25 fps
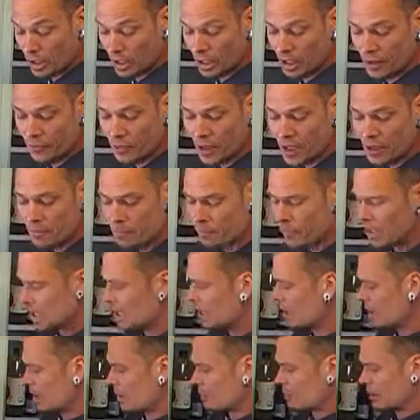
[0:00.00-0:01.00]
liver.
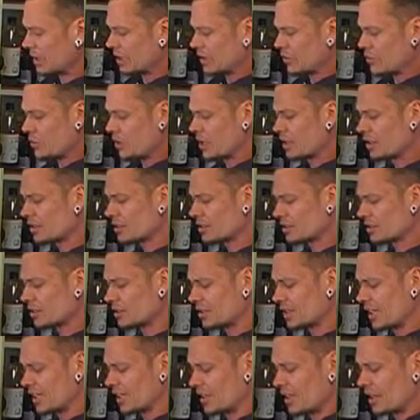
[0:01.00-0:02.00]
But the thing is
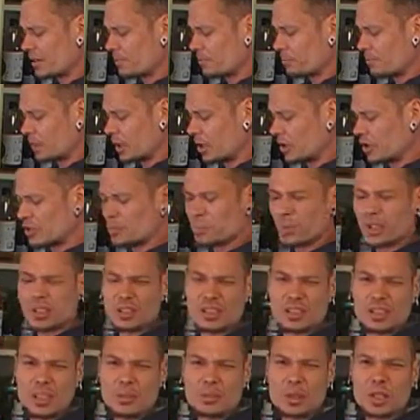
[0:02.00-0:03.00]
that because my
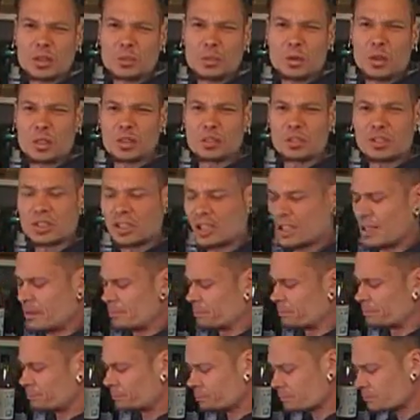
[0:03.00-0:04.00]
stomach
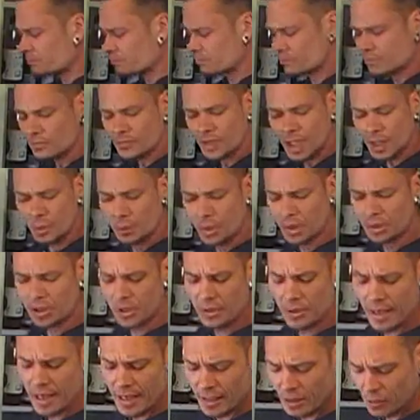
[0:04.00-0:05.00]

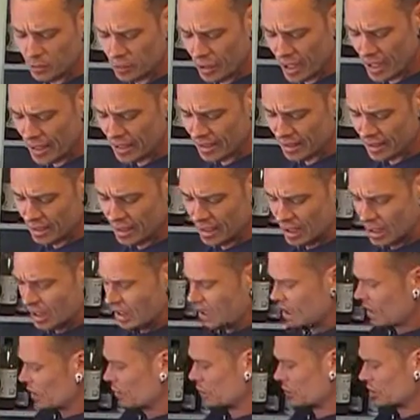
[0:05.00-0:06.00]
wasn't that great,
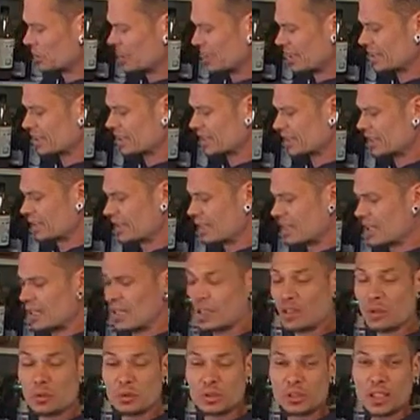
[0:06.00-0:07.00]
it was actually
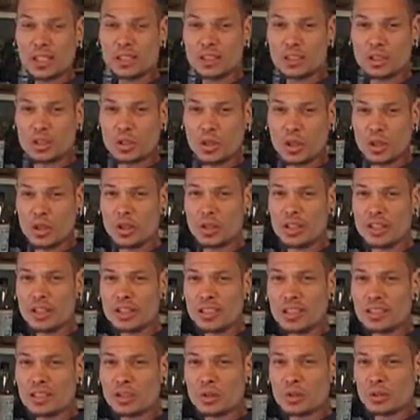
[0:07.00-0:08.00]
hurting
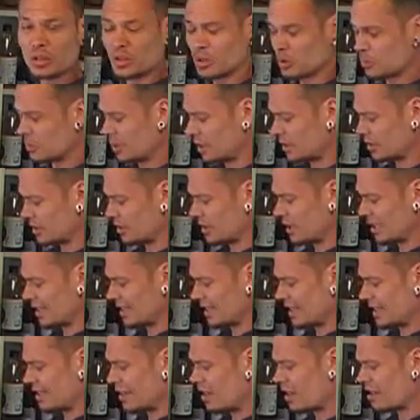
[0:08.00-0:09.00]
it. It was almost
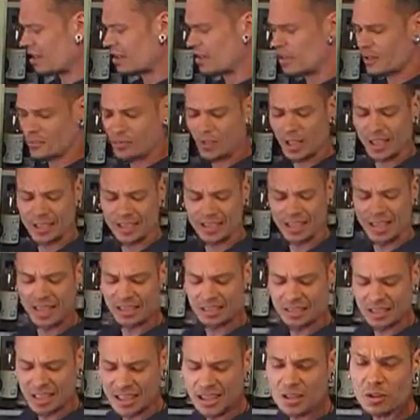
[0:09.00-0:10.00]
like I don't know if I had
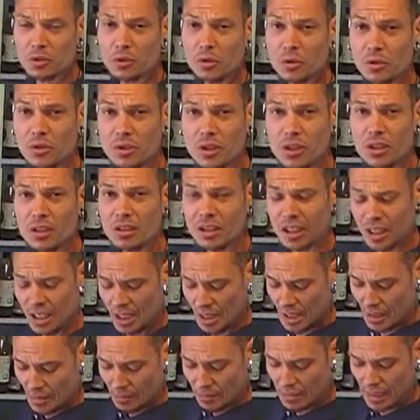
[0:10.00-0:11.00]
candida or not.
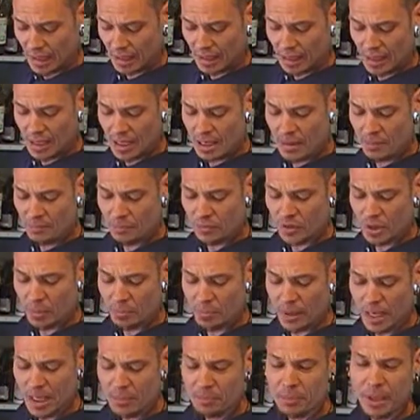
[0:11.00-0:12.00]
But the
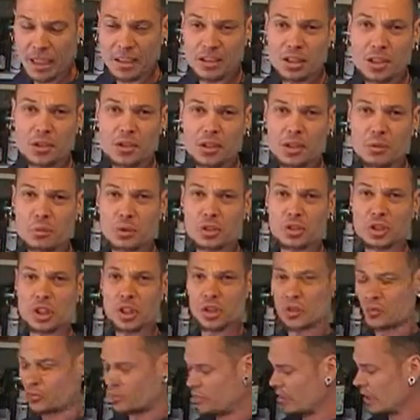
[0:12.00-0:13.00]
bad bacteria was
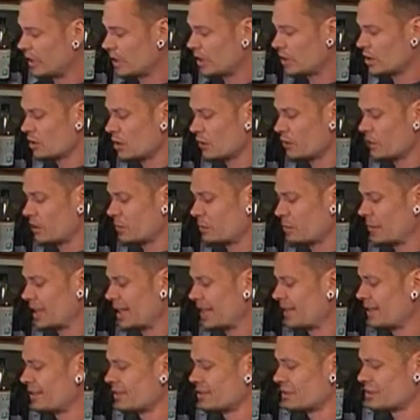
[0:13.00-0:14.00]
just feeding off it,
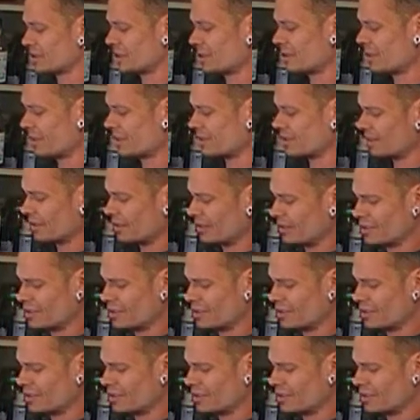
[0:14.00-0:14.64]
man. It was just